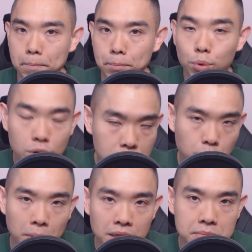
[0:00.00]
bullish
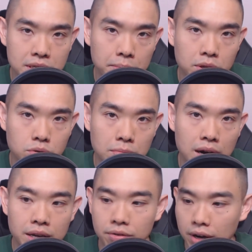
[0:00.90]
momentum is coming to
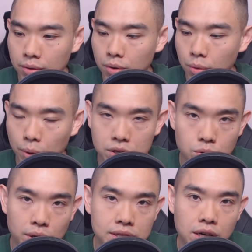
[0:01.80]
market, right? When
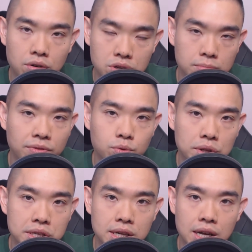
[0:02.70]
stochastic cross above
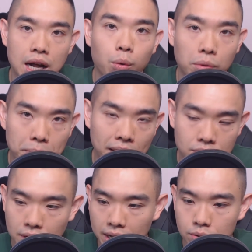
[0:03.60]
20, I will buy.
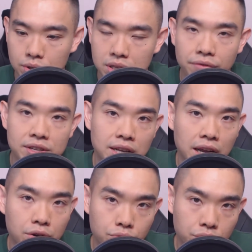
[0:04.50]
So that could serve as an
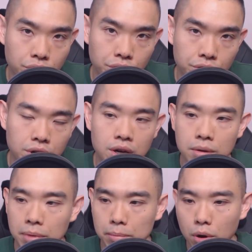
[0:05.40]
entry trigger.
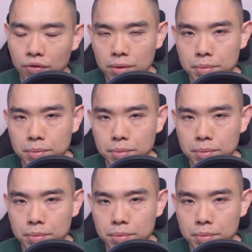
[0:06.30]
But more often,